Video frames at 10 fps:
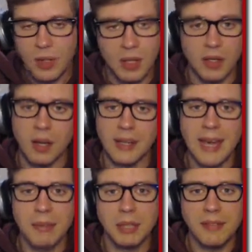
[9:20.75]
Oh, I
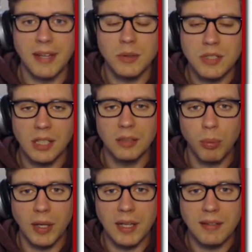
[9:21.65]
can't believe I used
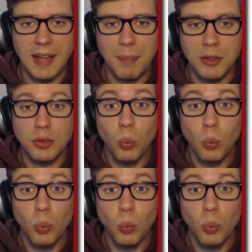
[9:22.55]
teleport against Lapras.